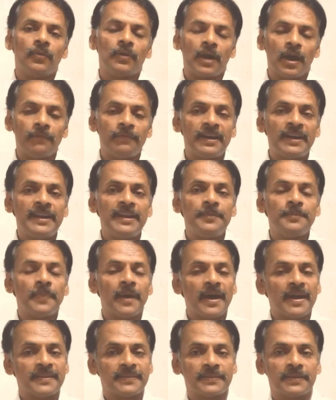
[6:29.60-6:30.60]
covering
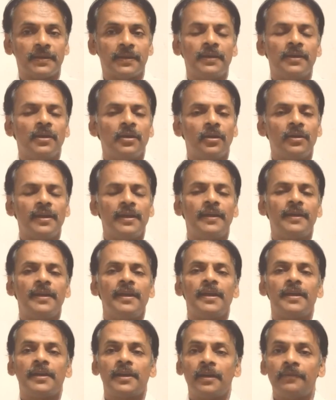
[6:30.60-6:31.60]
mask or
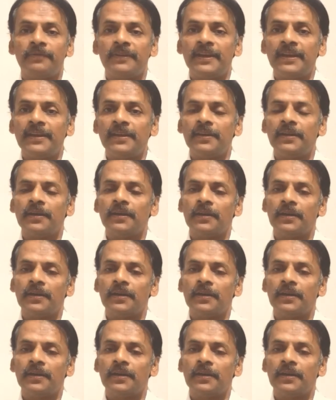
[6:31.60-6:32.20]
a covering